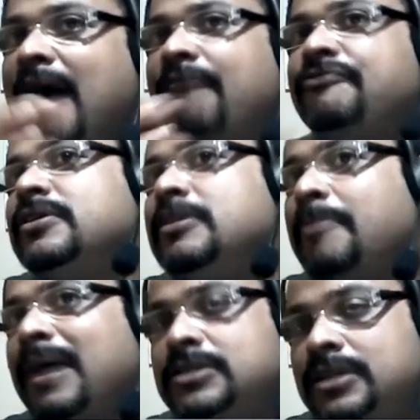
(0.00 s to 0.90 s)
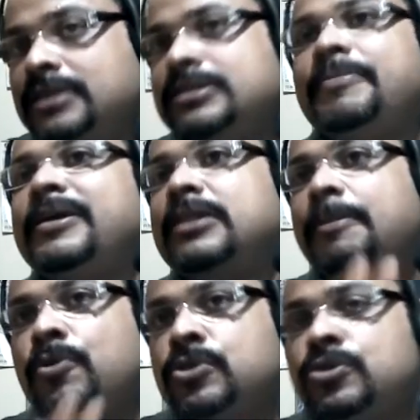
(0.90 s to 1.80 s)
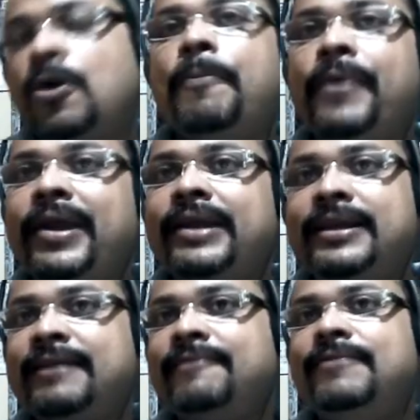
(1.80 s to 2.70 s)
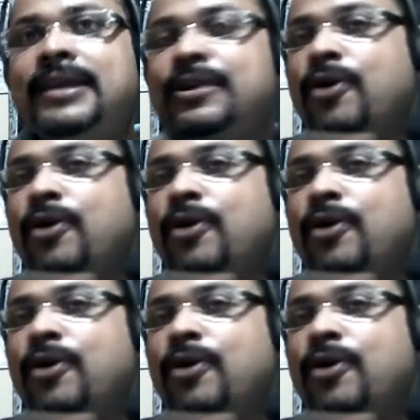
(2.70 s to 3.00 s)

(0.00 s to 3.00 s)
After the mastectomy, the post-operatively,